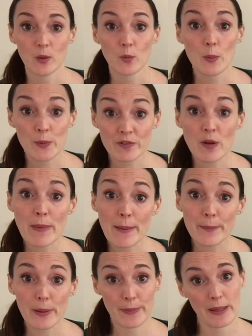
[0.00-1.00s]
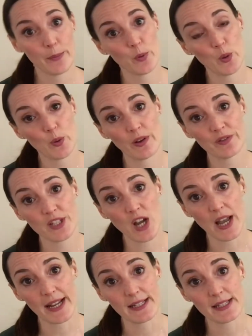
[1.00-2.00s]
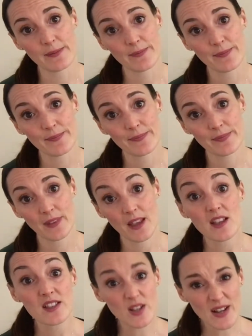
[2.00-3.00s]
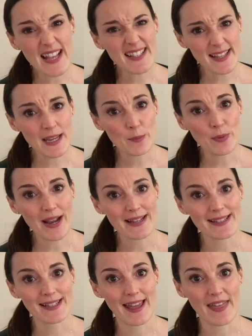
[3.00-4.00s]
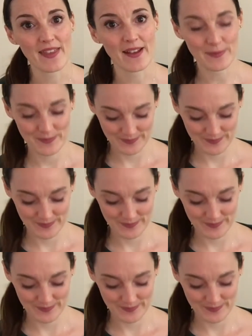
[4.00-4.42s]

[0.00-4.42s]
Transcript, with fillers: when we remember people who have died. So let's say a prayer together.